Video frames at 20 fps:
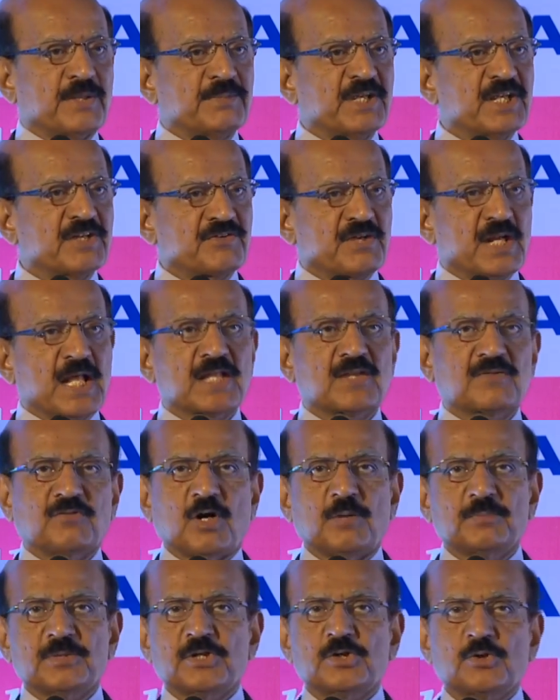are being
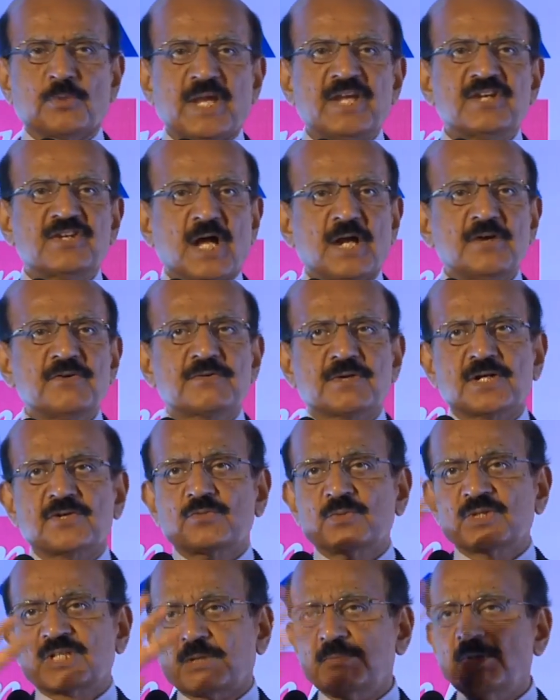transformed into 800s
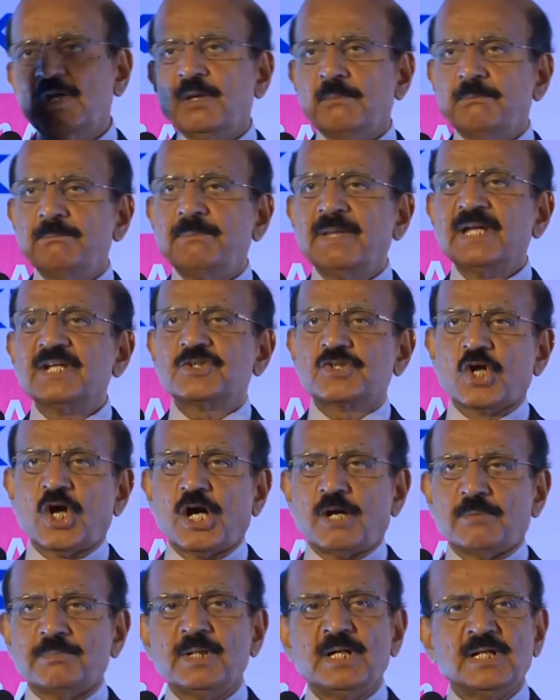with a big
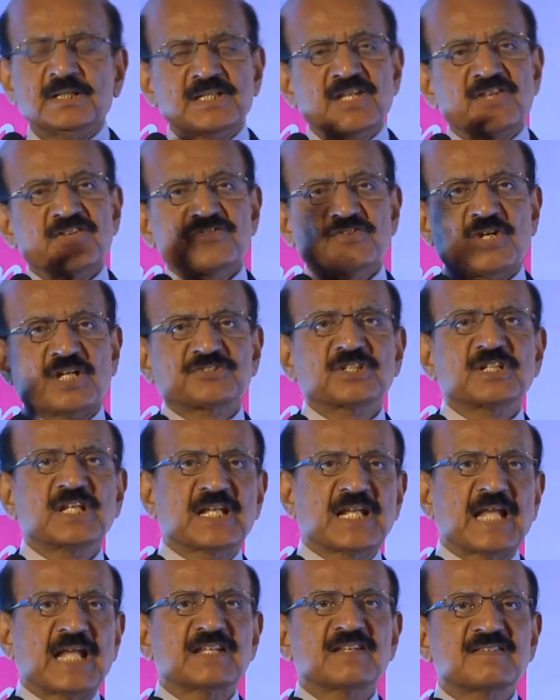top. There's structural
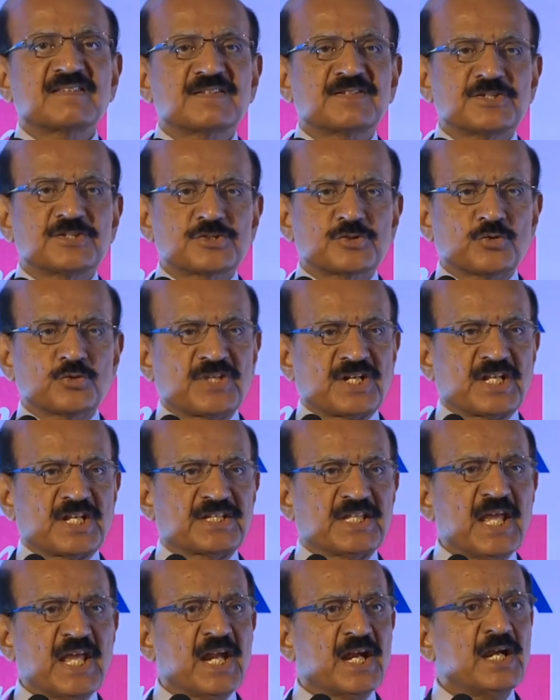analysis issues that are
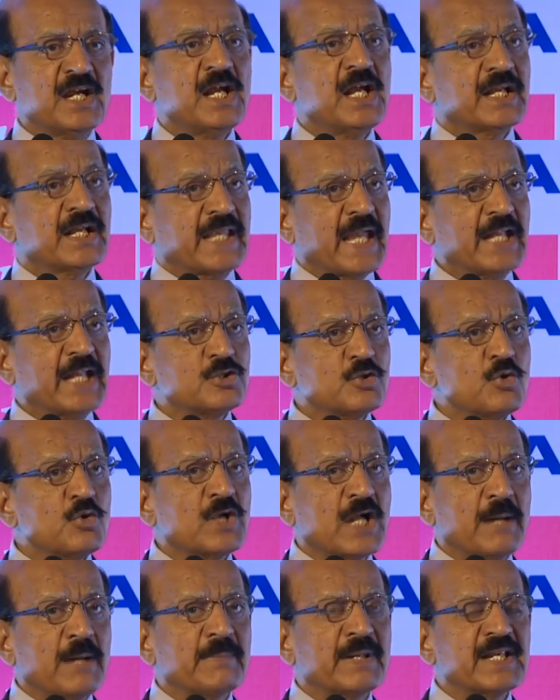there. Can you
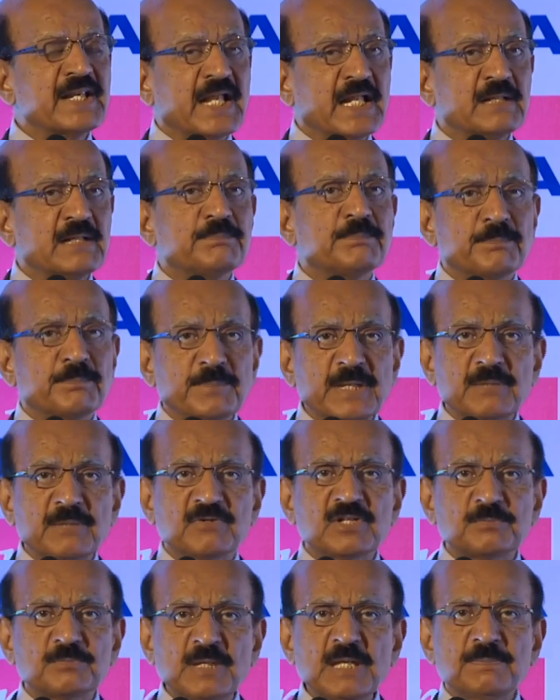come and help
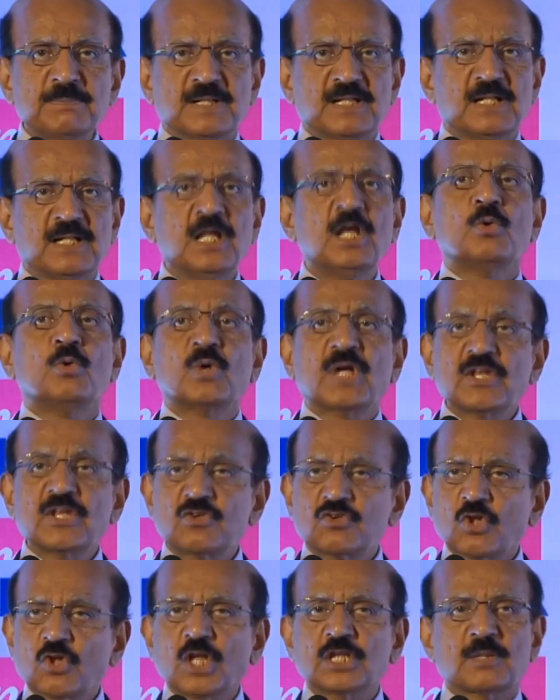with people who can
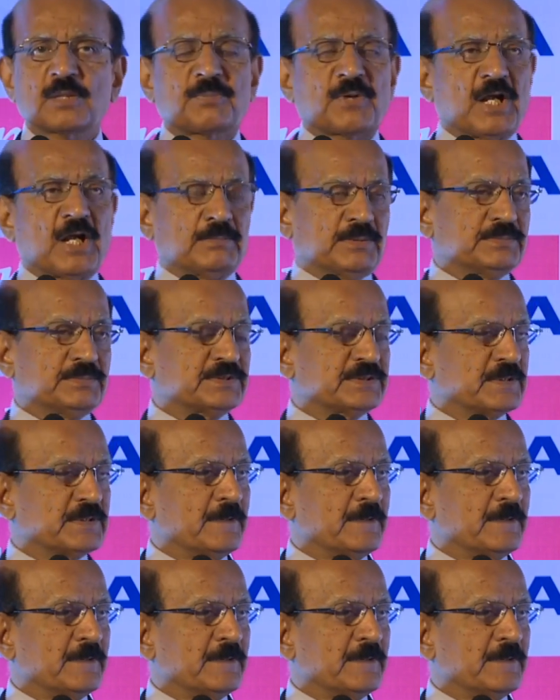solve the problems?